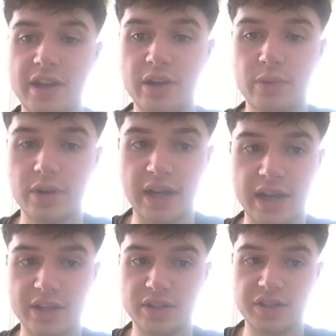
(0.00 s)
then here we're going to
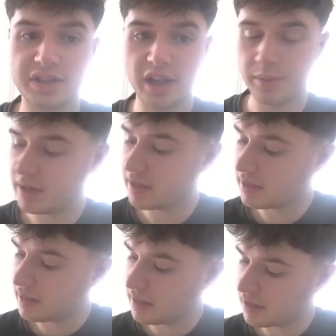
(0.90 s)
actually sub
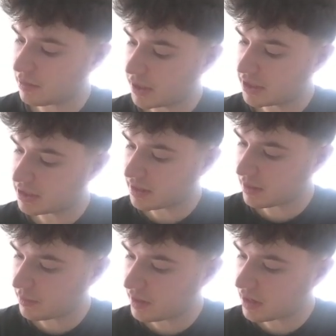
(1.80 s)
in the equation
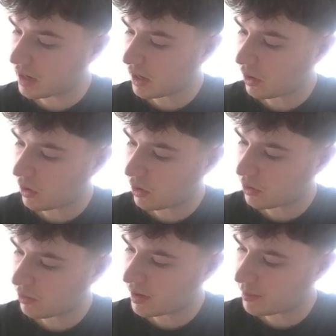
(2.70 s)
that we got all
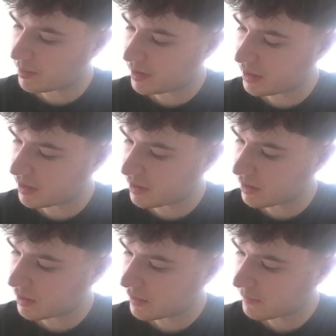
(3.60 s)
the way up
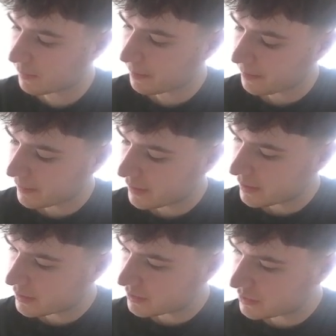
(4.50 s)
here.
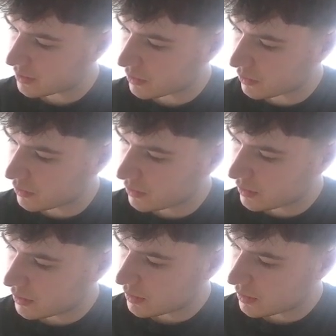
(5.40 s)
So